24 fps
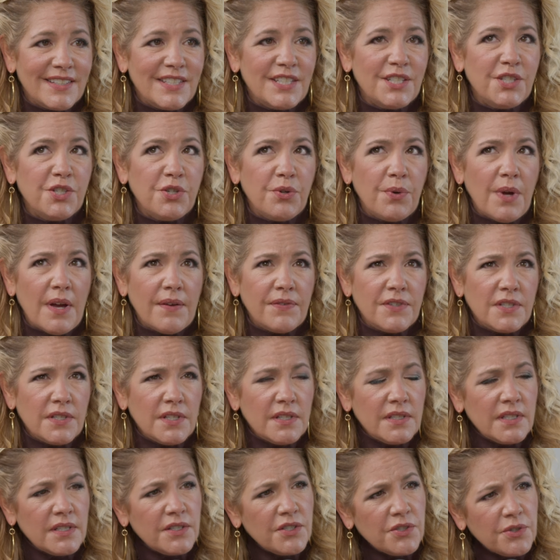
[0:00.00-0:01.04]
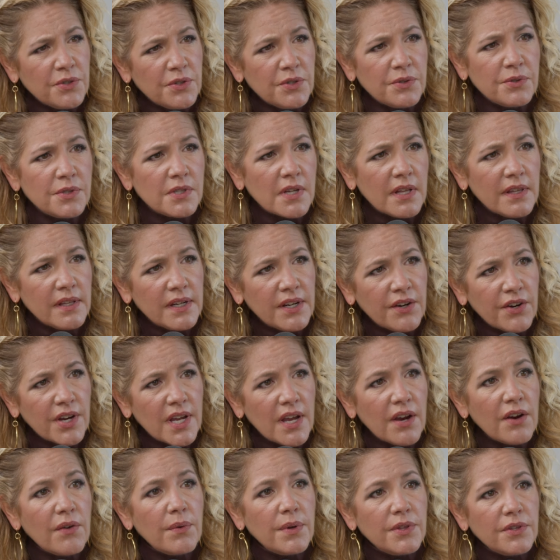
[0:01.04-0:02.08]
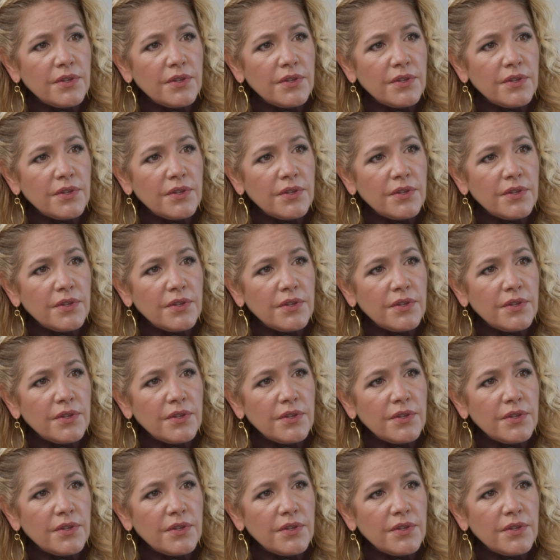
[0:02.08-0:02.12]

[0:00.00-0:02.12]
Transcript: Did you use Culinary Care with